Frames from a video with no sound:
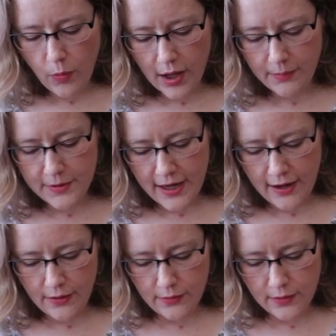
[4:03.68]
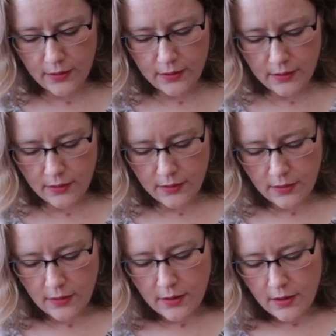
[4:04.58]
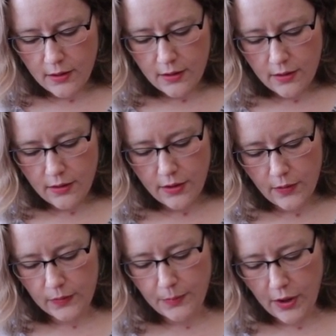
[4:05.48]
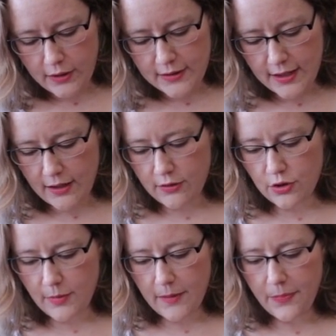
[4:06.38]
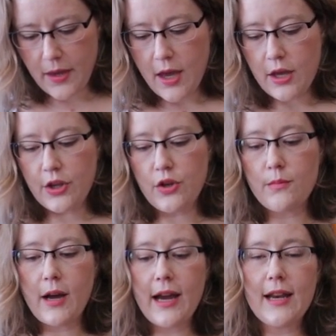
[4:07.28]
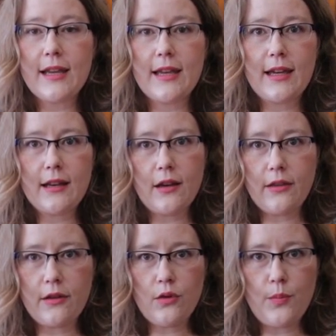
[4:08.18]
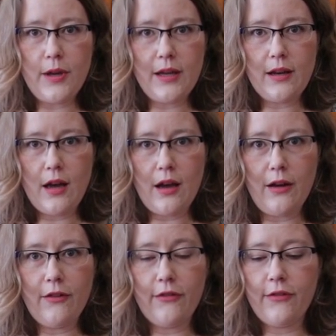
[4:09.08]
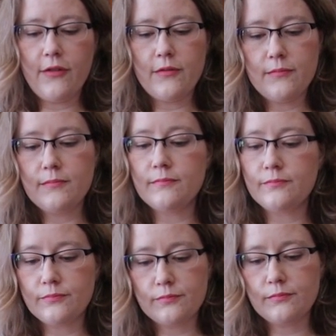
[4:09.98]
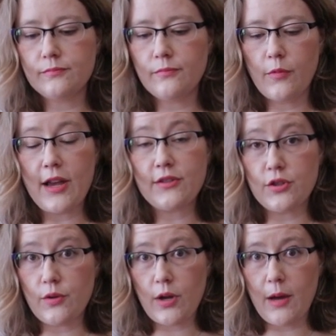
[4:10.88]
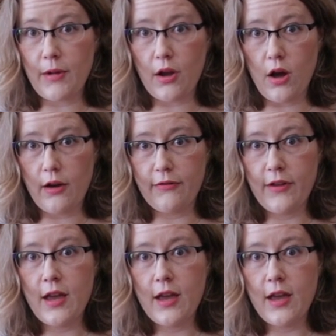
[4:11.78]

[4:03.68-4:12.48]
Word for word: wipe down those parts of the instrument. You might get a little bit of residue coming off.